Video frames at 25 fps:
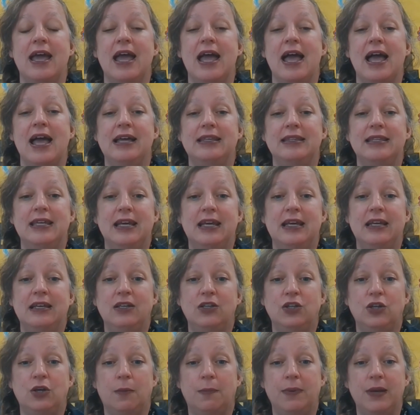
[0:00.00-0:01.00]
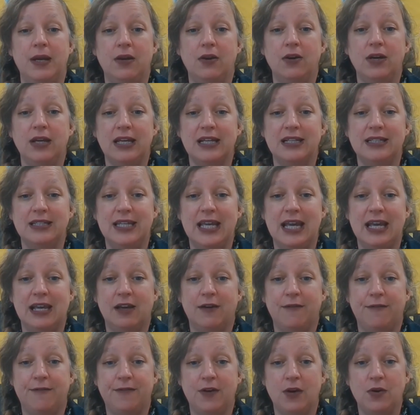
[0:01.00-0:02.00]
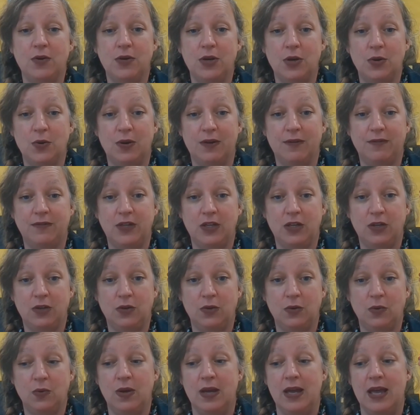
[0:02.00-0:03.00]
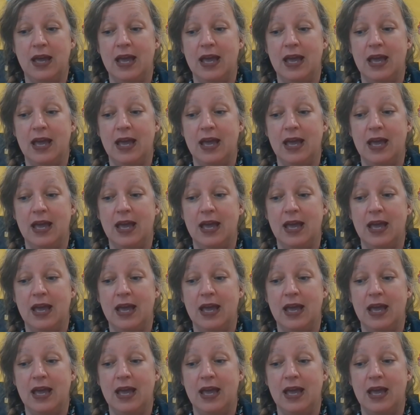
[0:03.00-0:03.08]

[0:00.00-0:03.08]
And then your parent can take a photo of you